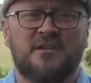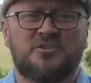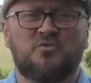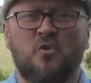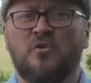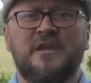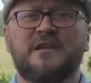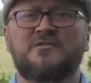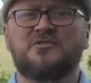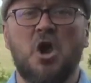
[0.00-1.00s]

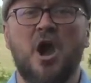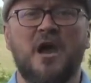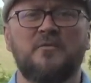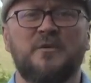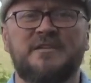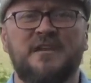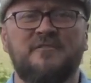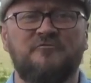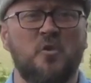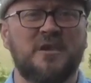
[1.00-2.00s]
story is taught, we
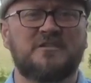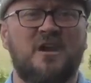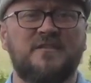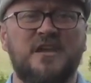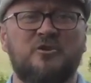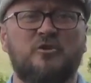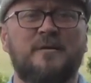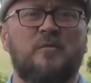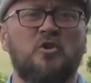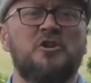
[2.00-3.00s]
tend to focus on the
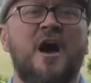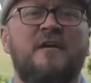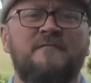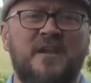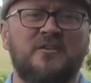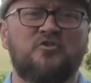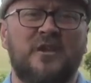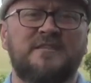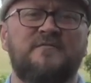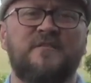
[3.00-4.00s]
incredible love and
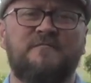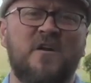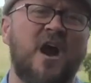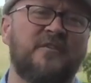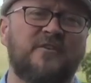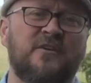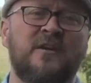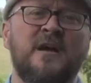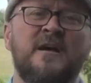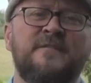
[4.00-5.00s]
grace of the Father